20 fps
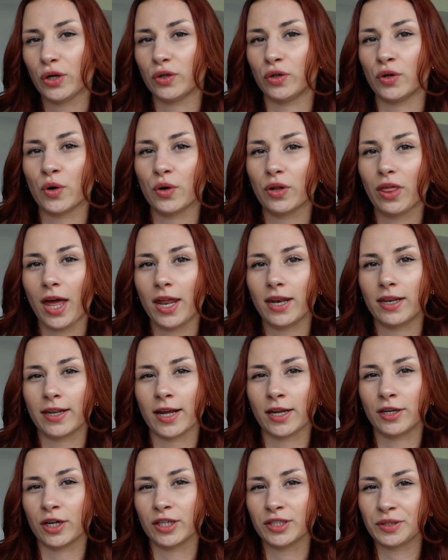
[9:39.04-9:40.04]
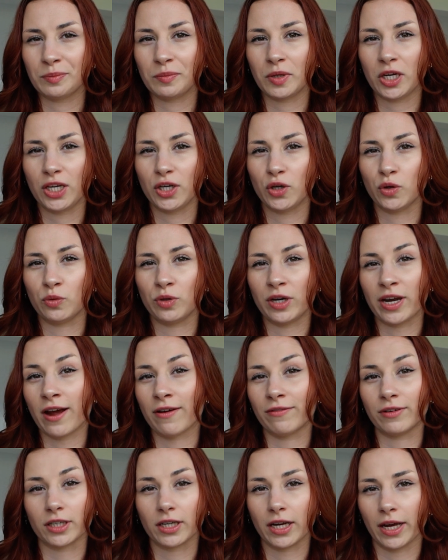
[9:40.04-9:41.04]
know that that doesn't mean you
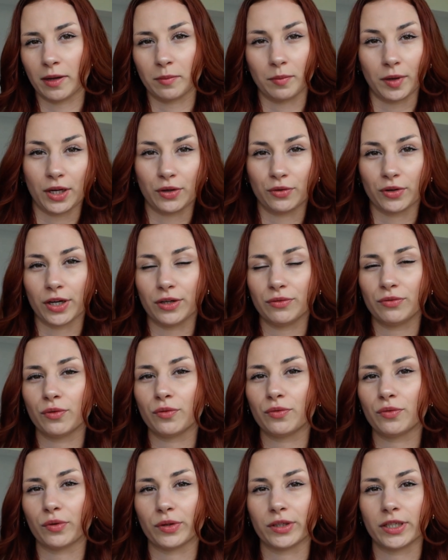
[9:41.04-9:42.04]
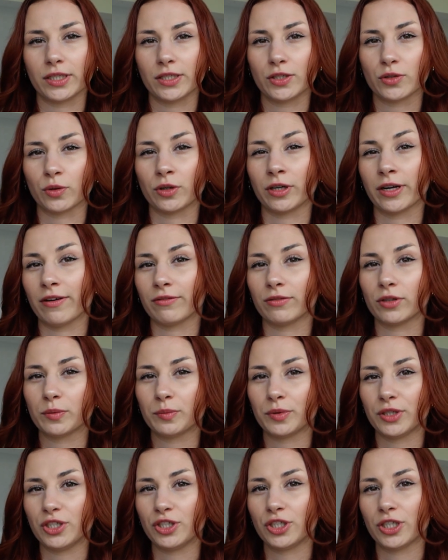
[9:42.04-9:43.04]
never can be grateful for it or never
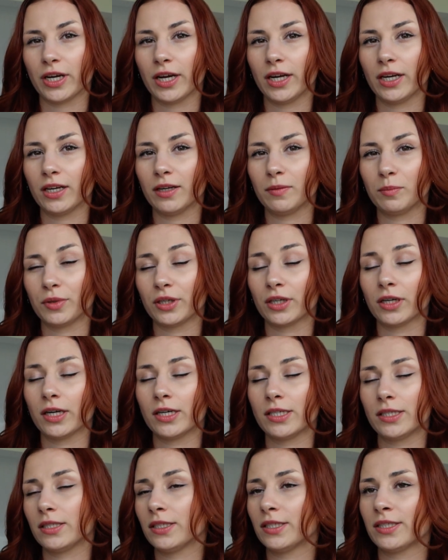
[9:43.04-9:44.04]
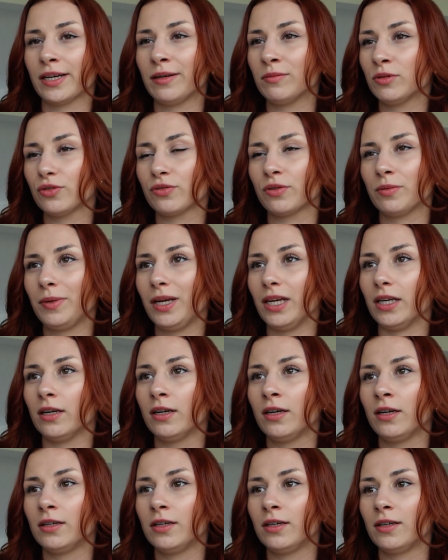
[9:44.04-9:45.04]
appreciate it. Because the same is for me.
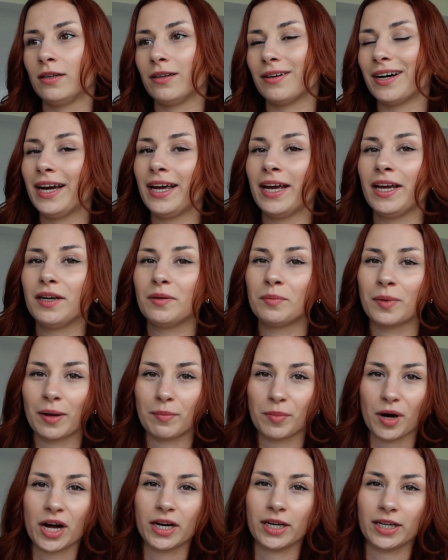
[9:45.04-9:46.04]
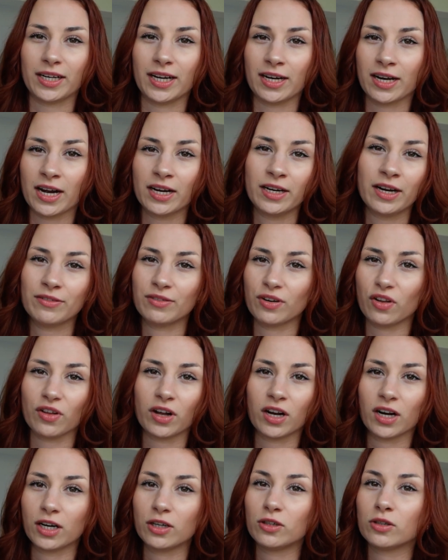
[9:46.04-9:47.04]
I hated my body and I never
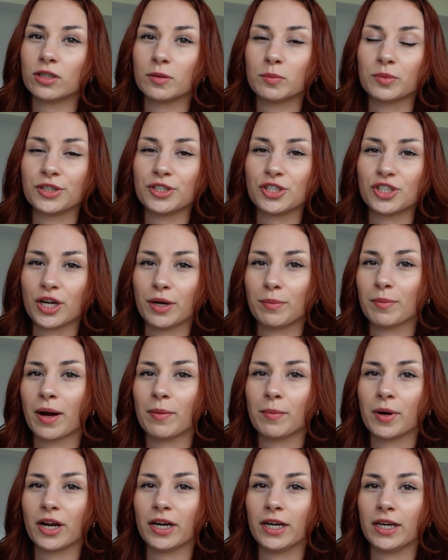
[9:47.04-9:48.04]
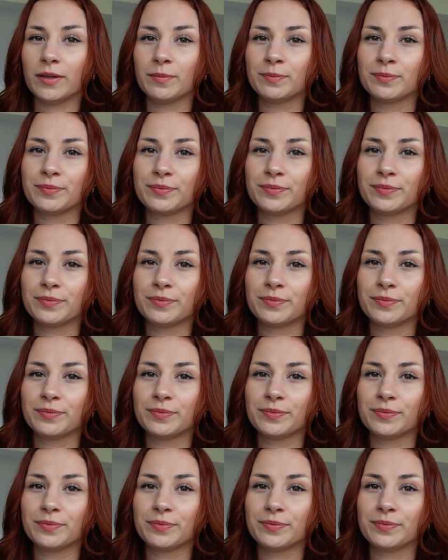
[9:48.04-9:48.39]
thought I could appreciate my body.